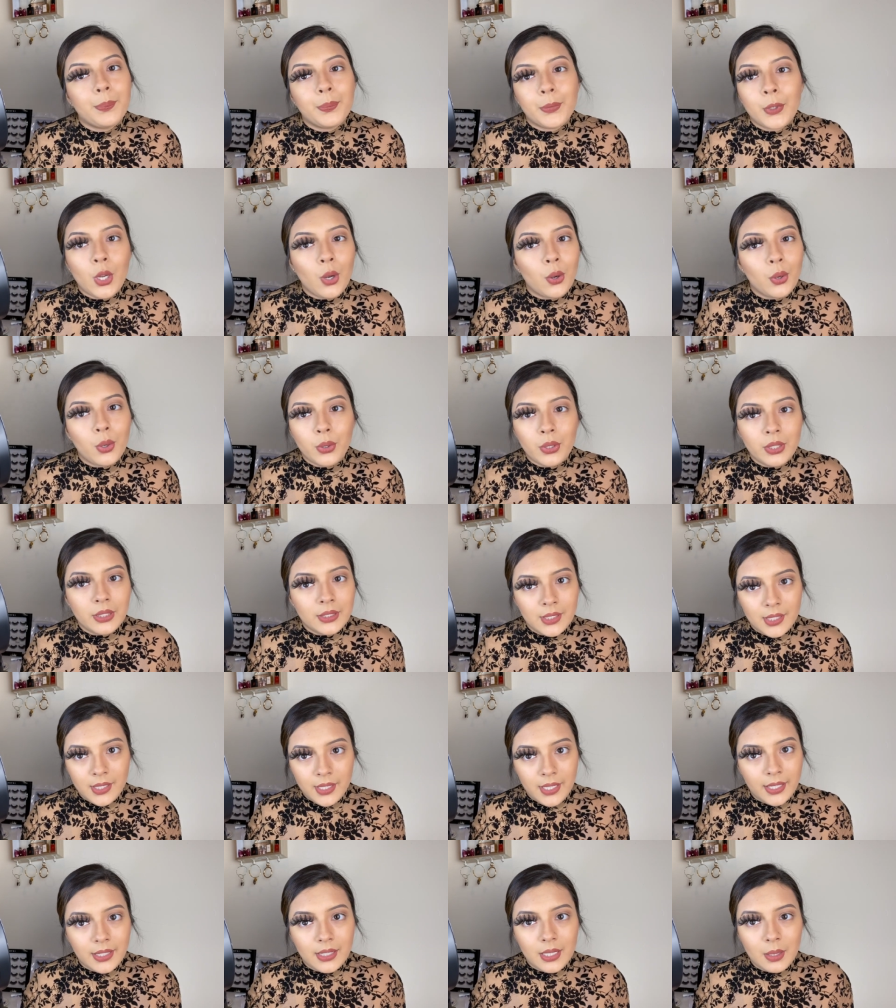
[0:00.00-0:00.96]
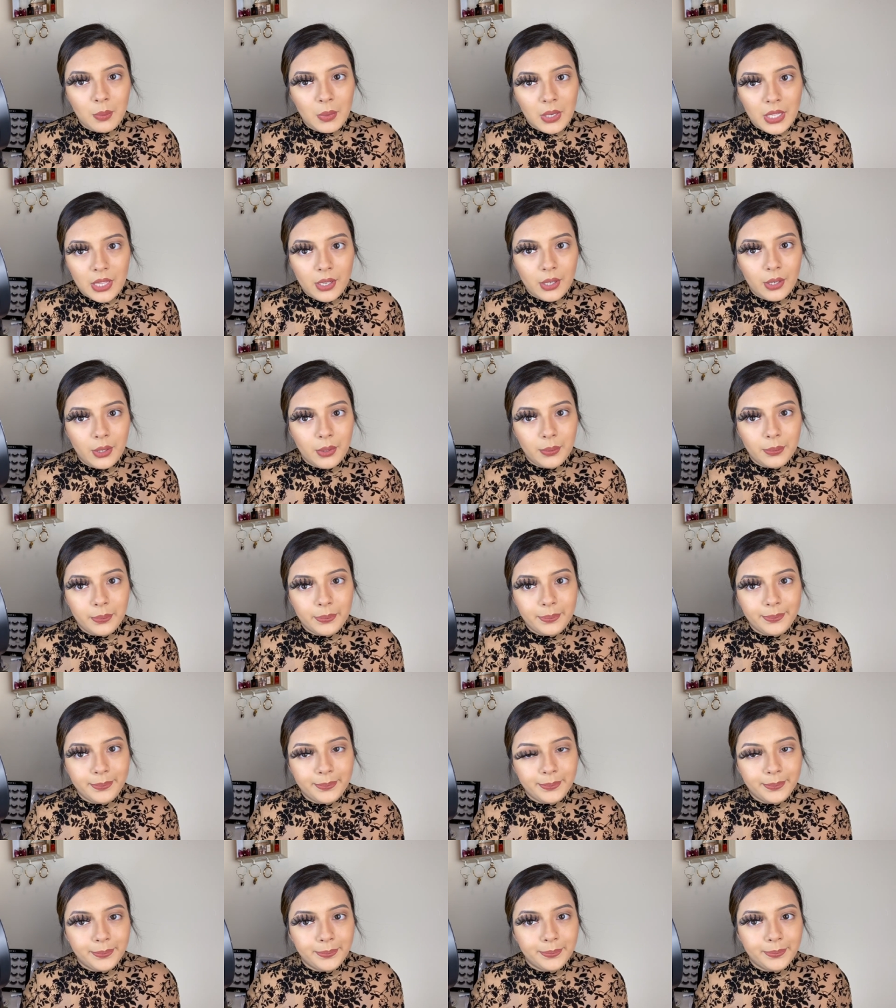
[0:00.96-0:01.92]
Coco doesn't like them either.
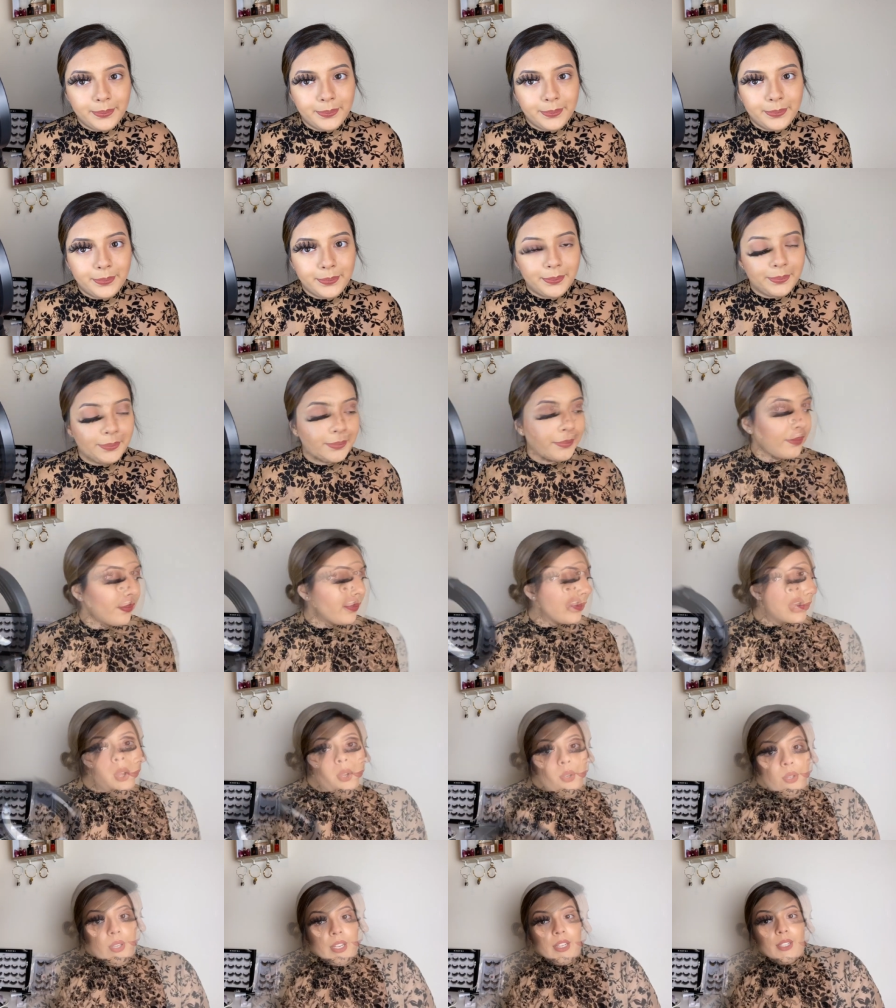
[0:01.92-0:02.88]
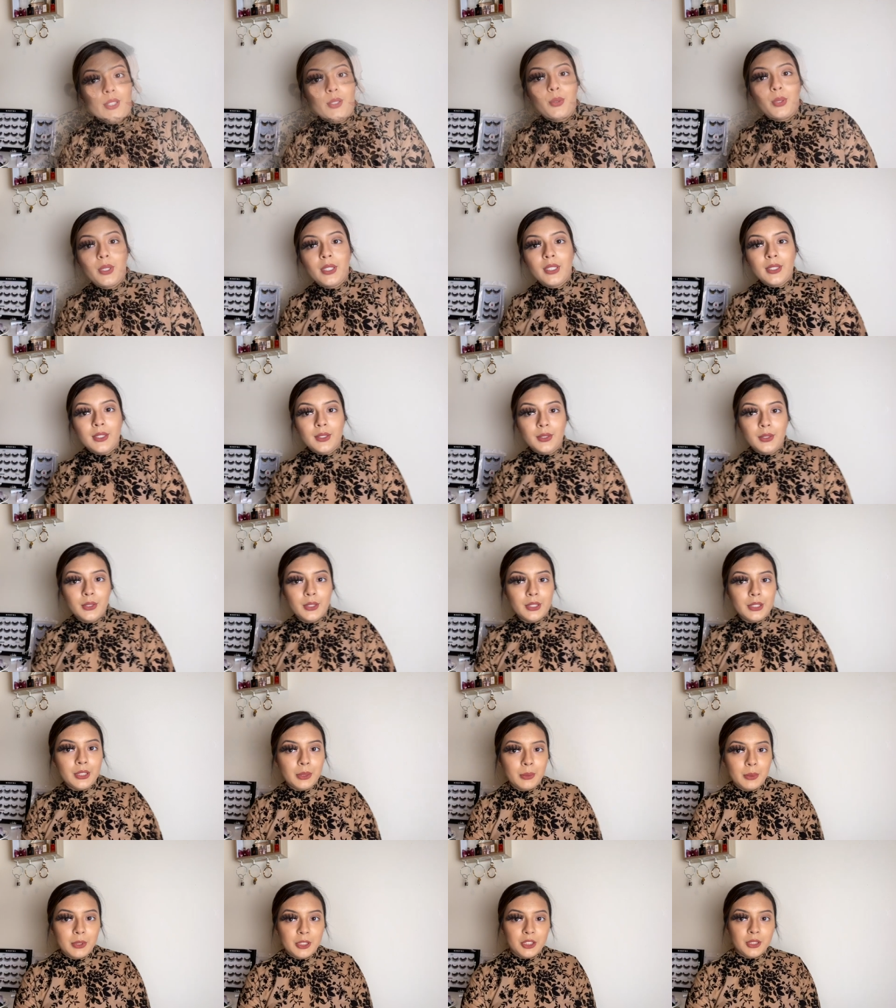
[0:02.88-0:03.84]
Okay, a quick little
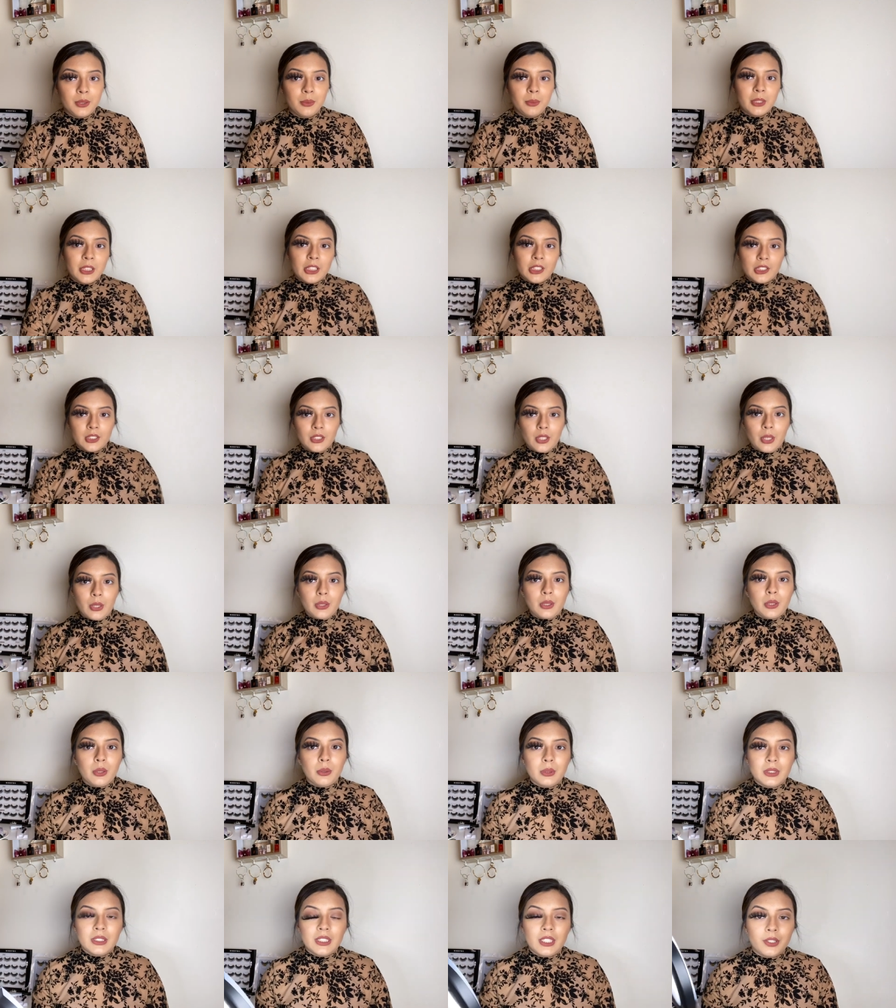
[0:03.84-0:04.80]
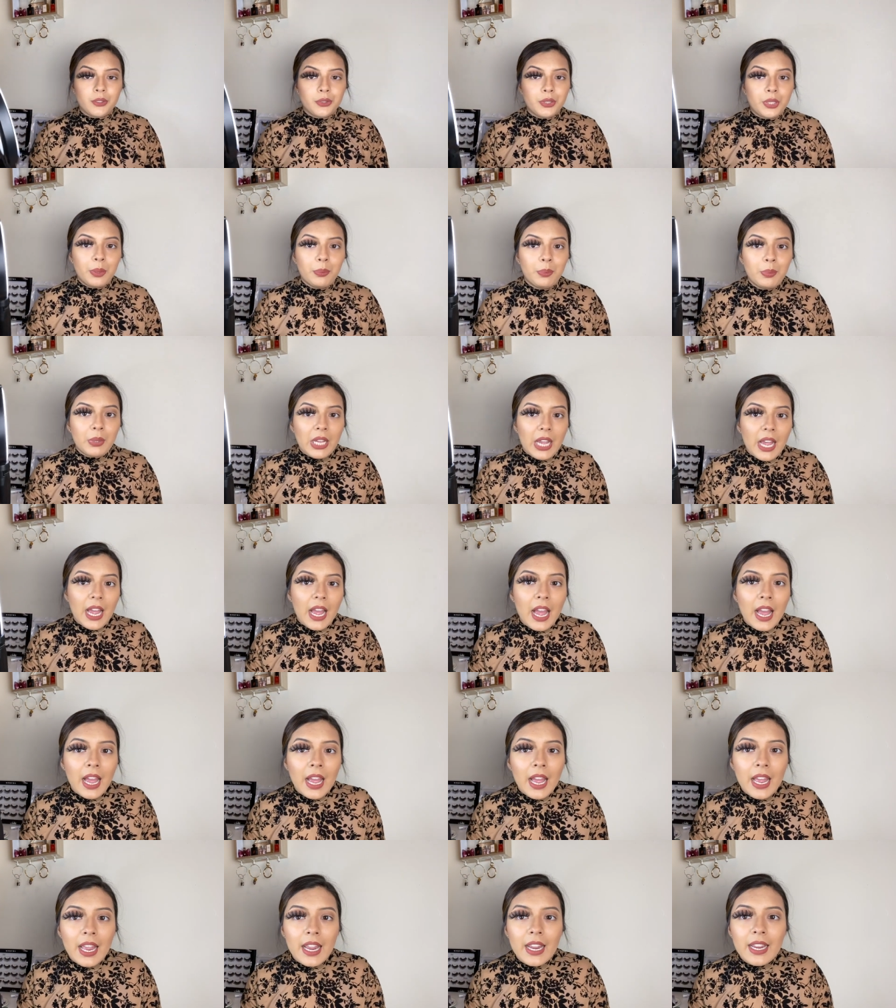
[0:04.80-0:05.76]
intermission because Coco was hungry, but
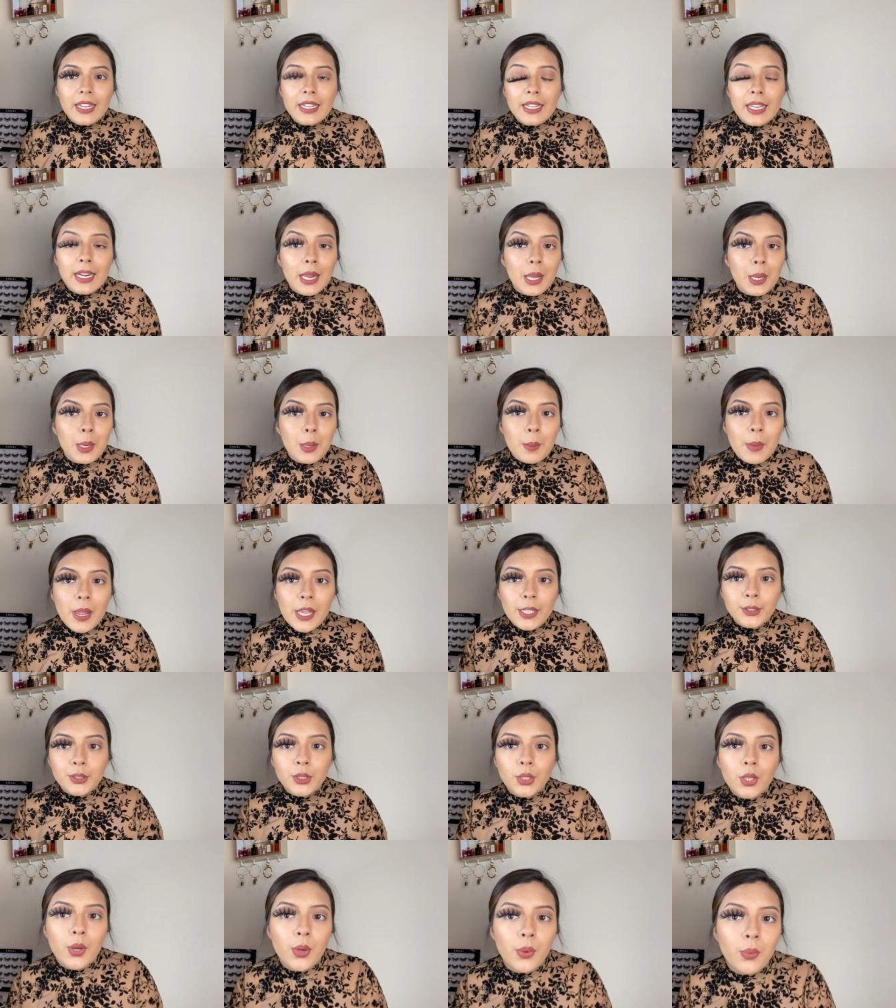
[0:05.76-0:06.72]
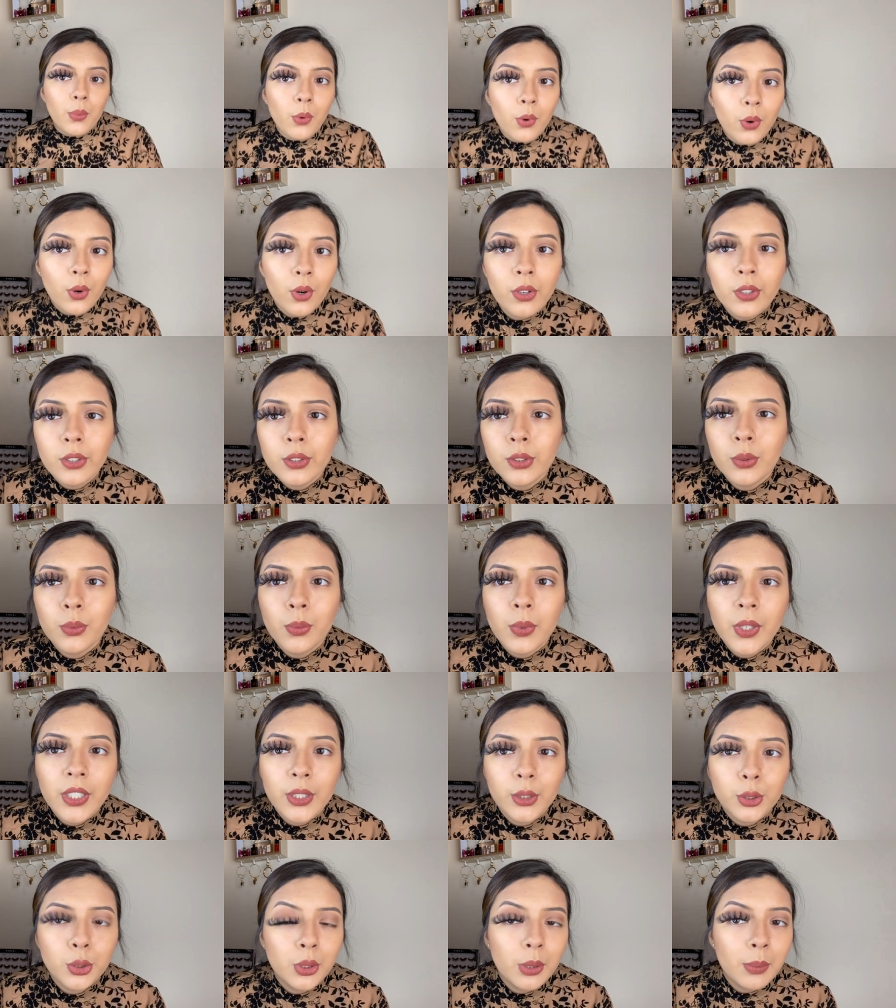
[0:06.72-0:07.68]
I cannot imagine a world
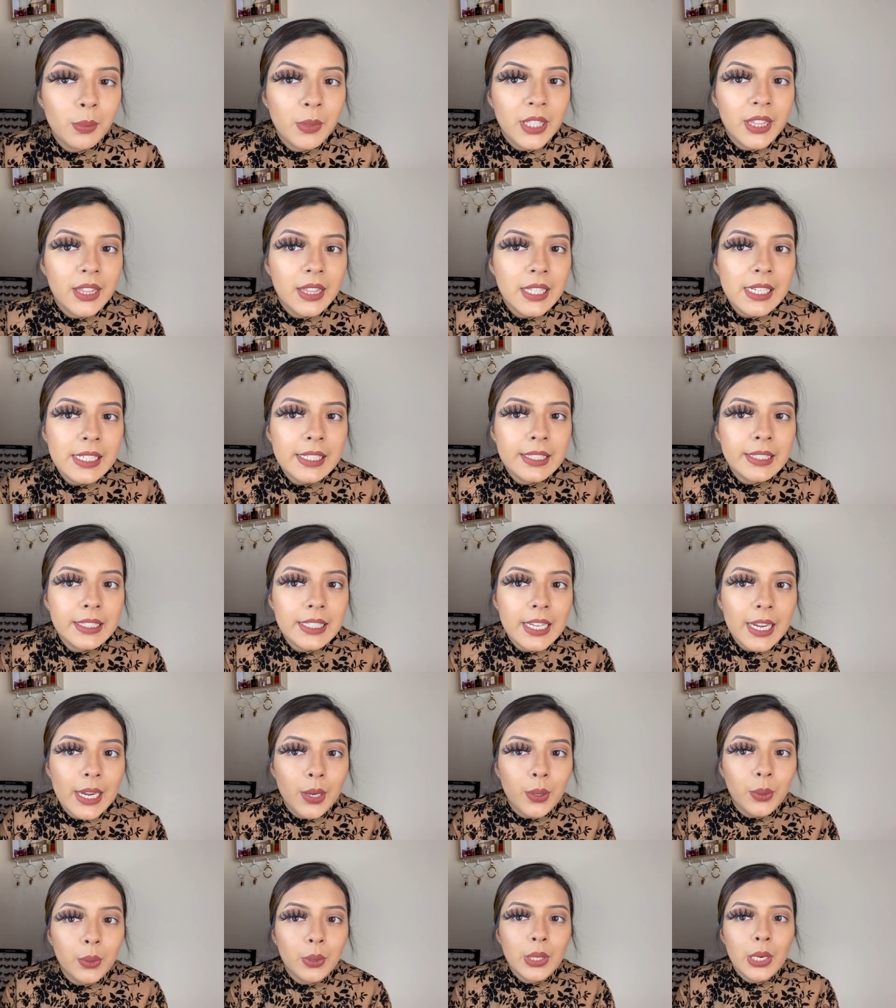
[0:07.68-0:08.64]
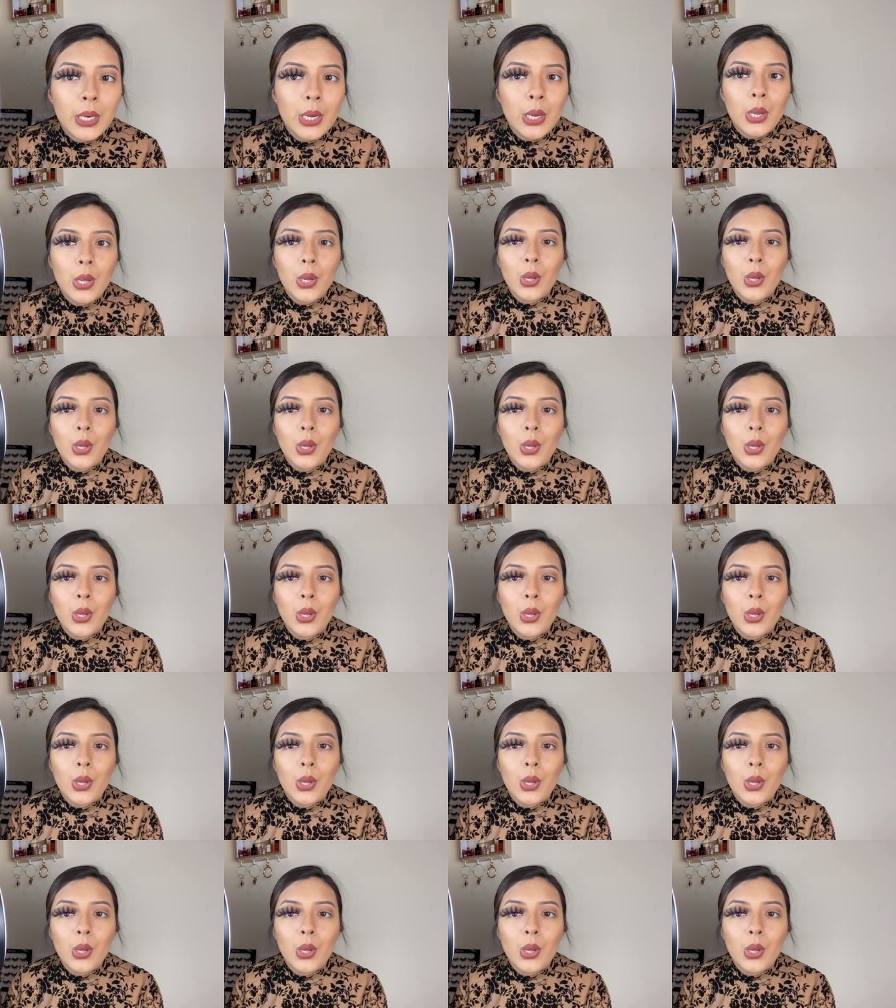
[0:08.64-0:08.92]
where trimming these down